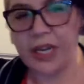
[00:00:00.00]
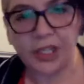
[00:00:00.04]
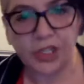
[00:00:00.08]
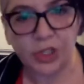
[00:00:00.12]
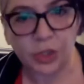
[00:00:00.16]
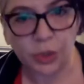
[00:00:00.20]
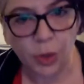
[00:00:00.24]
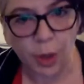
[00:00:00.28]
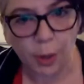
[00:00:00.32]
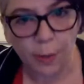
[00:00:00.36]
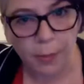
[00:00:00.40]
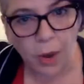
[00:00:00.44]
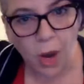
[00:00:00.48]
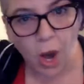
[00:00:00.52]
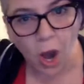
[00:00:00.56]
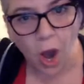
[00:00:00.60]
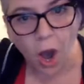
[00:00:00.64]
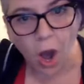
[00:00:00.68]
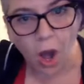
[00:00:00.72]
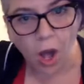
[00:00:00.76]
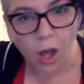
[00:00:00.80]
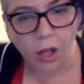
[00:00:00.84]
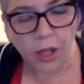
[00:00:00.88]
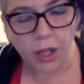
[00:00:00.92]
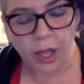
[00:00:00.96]
it into a
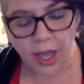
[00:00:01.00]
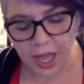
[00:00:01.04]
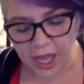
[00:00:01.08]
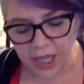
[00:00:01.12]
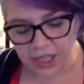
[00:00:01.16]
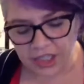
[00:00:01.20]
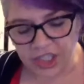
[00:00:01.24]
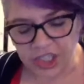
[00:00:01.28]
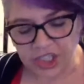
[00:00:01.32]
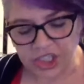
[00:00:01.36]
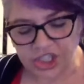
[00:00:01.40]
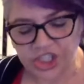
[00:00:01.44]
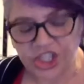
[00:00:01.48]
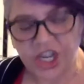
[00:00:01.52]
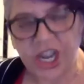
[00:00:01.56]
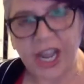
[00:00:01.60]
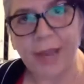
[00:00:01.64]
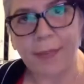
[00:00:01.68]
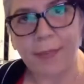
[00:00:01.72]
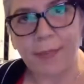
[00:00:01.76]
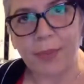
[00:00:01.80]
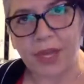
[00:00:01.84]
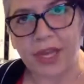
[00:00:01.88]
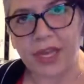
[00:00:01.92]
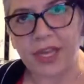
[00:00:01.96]
ball to shape